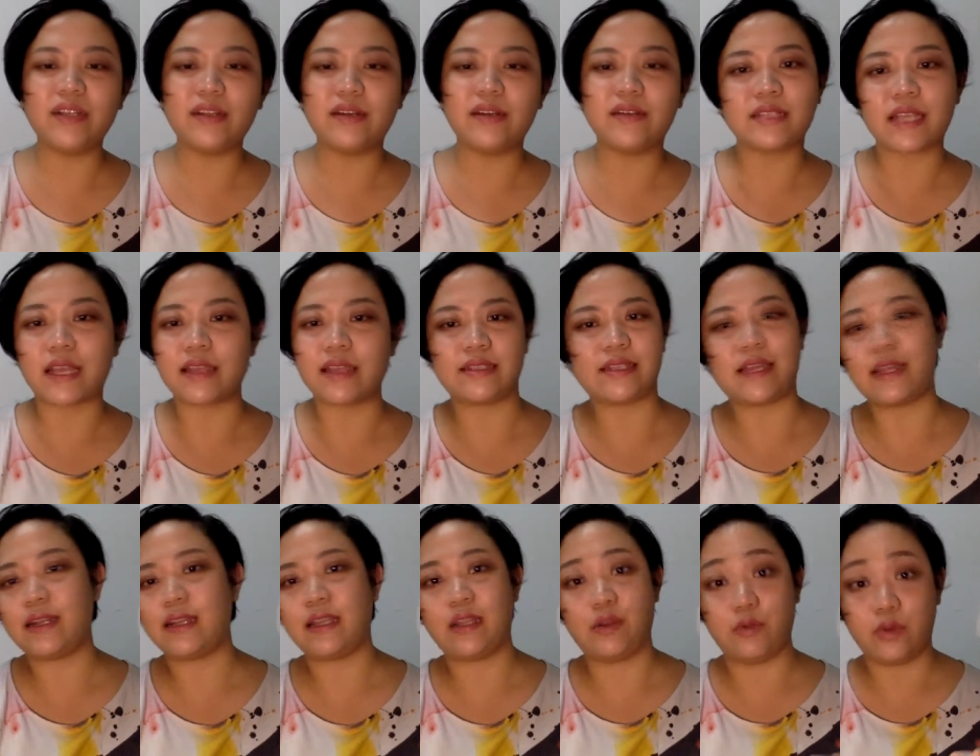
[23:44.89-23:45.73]
downside is
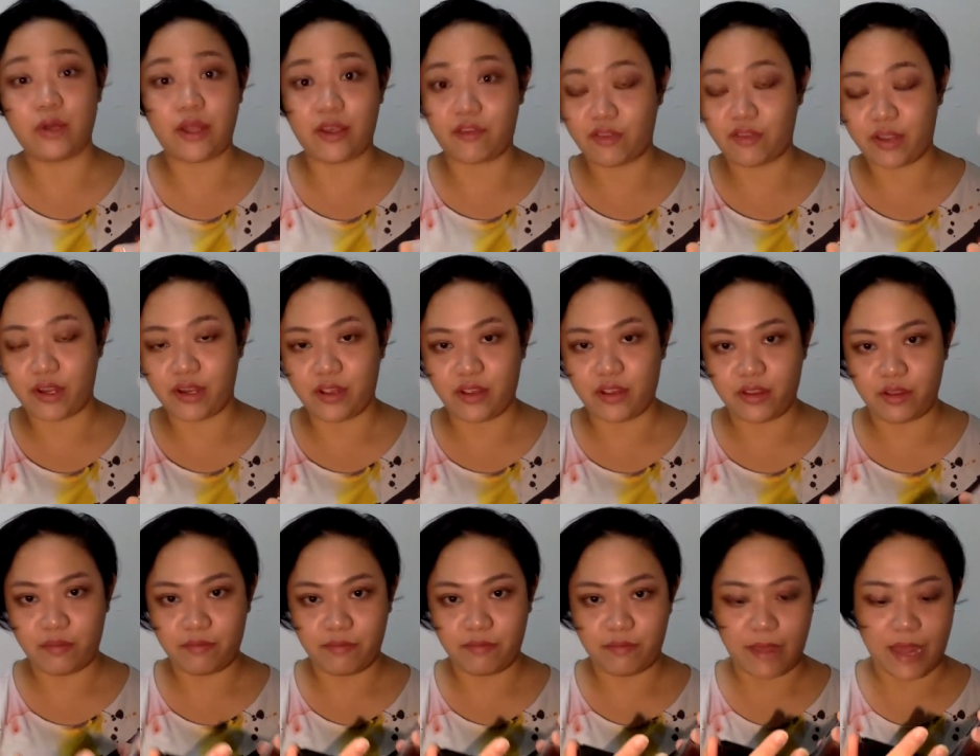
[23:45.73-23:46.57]
that they don't have
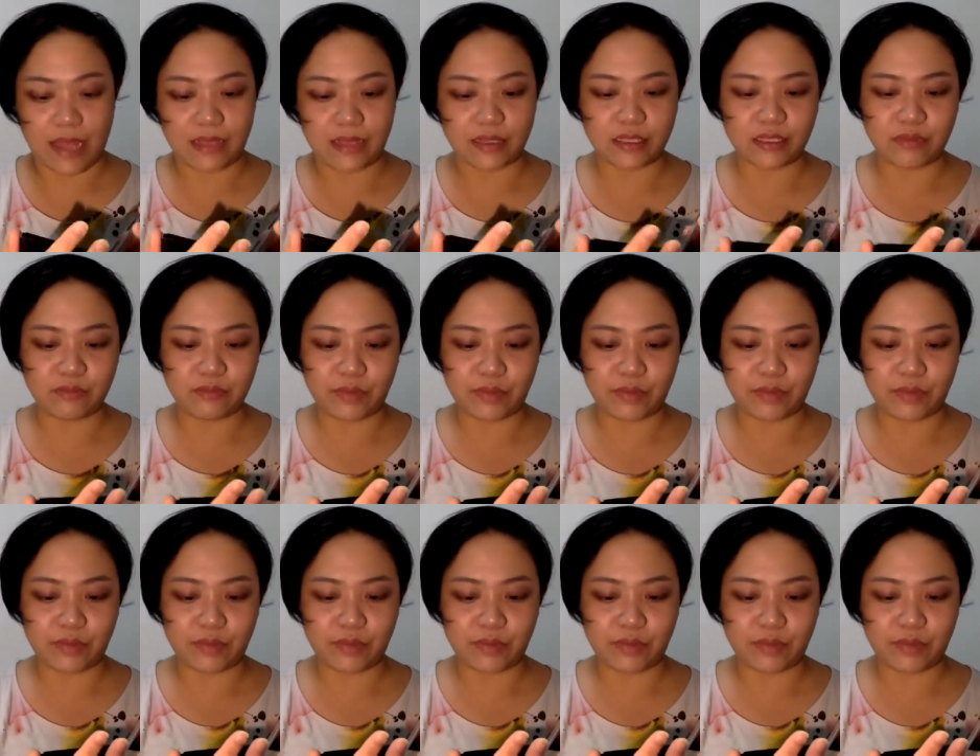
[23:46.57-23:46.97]
any matte,